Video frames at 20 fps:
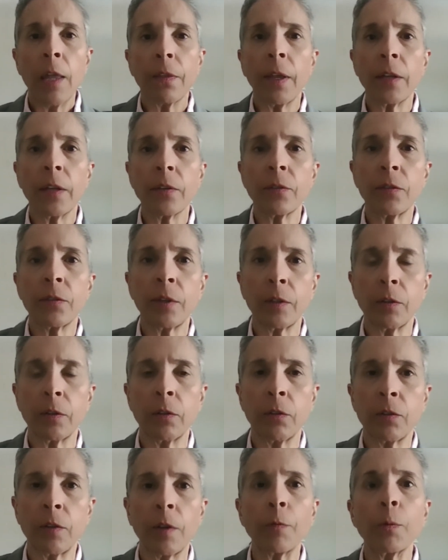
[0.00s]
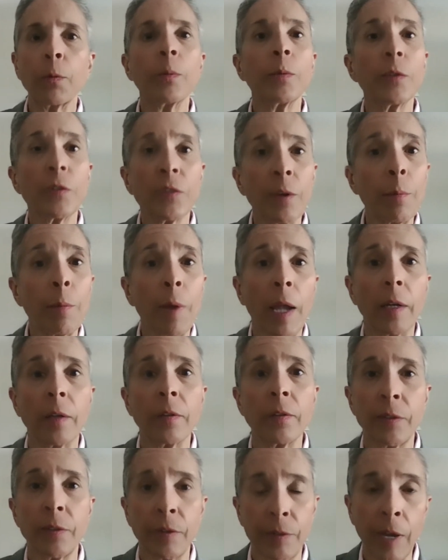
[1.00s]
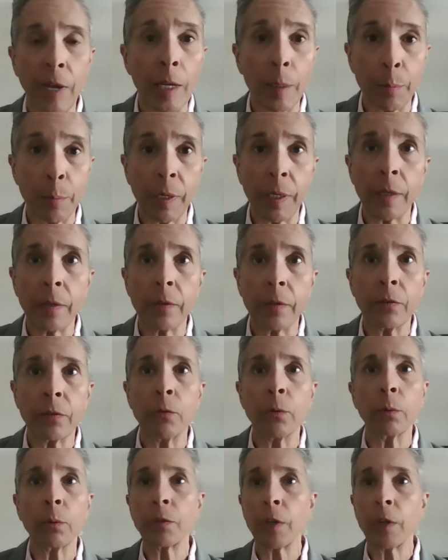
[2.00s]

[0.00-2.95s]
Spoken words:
that's suffering with some kind of diabetes,